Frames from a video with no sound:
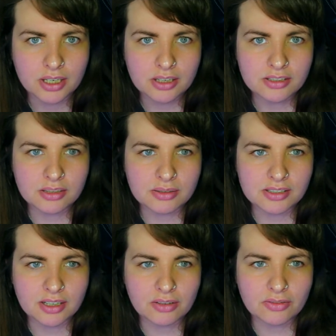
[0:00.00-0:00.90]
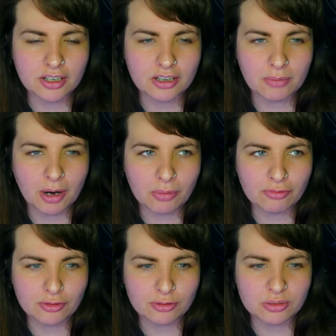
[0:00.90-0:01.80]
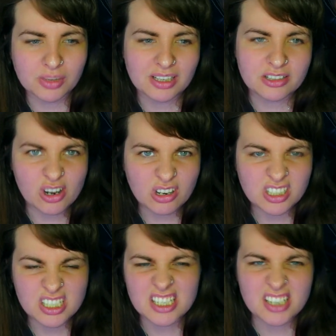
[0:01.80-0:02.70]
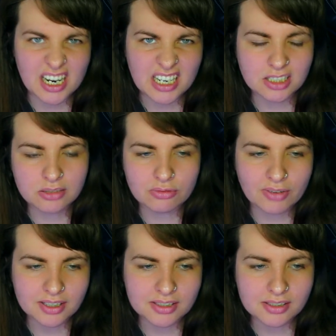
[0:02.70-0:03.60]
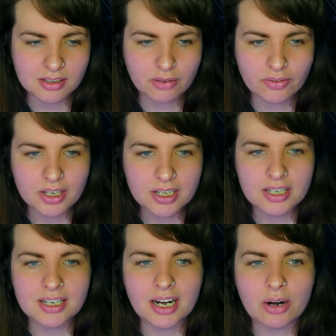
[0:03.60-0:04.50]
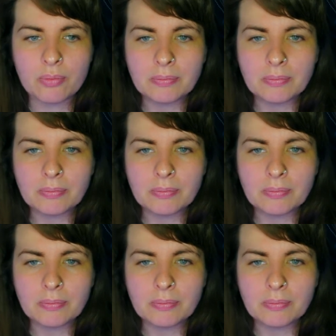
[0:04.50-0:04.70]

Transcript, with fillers: so instead of you know the marble floors were then dirty stained all that and stuff now